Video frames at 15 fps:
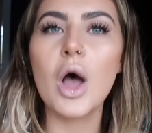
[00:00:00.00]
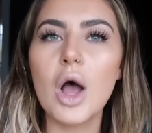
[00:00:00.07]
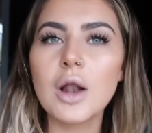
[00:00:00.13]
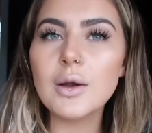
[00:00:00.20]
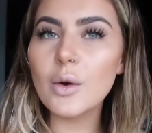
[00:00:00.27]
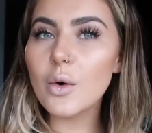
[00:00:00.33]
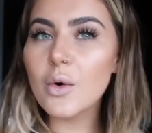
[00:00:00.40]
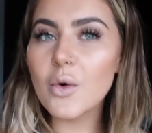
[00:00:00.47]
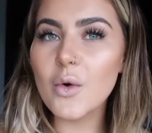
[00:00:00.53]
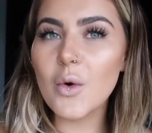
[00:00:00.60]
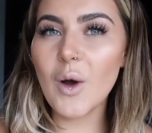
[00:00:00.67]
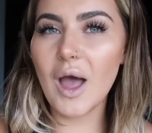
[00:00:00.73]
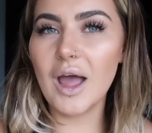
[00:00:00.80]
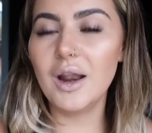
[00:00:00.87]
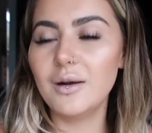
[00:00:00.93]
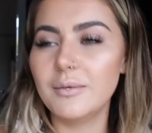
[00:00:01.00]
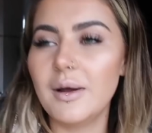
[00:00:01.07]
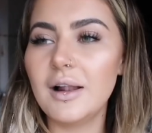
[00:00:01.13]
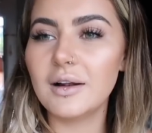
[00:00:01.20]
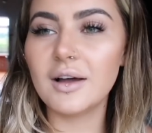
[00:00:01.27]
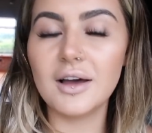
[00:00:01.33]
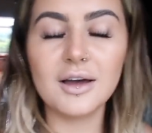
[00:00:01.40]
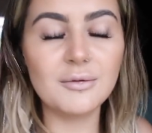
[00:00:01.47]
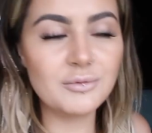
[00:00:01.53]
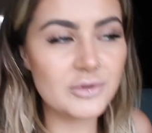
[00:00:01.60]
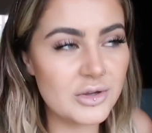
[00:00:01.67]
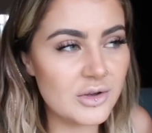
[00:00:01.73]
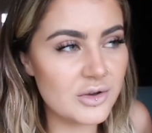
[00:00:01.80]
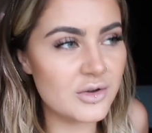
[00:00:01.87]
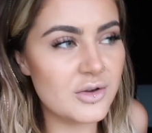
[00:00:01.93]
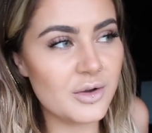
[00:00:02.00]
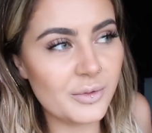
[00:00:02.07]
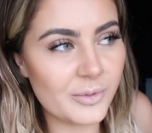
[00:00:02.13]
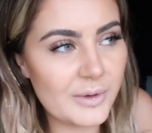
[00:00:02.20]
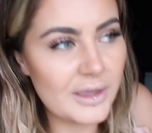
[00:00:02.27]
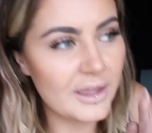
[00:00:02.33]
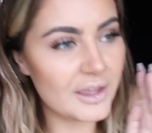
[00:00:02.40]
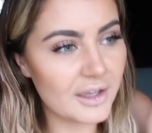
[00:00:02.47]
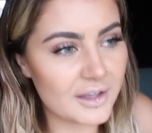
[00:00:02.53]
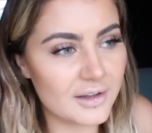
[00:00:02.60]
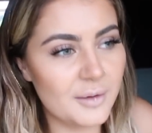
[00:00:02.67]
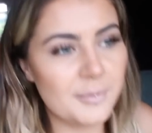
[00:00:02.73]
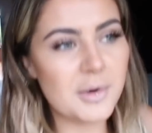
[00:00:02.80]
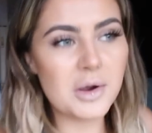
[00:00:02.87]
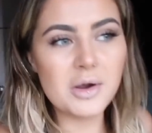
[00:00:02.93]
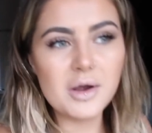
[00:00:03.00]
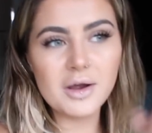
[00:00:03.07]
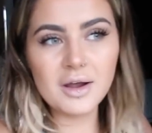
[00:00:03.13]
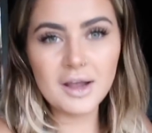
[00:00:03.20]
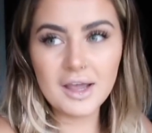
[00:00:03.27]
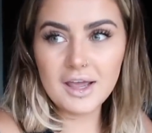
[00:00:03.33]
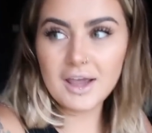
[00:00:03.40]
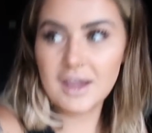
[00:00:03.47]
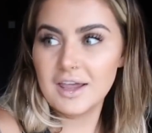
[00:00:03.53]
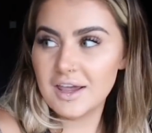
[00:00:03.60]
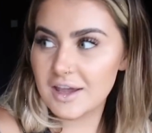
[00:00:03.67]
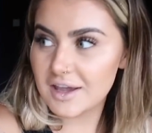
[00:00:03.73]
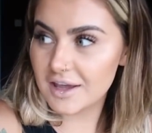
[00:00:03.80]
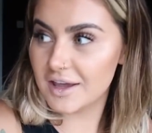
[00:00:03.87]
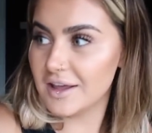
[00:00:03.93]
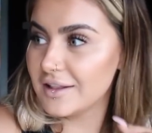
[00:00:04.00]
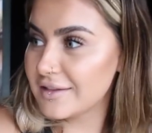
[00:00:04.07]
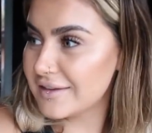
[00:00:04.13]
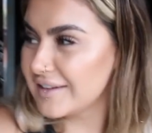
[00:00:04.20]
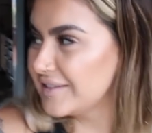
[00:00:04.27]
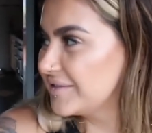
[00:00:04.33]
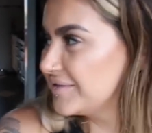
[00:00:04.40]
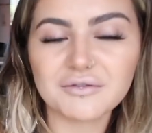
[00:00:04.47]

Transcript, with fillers: Hello and welcome to week number eight.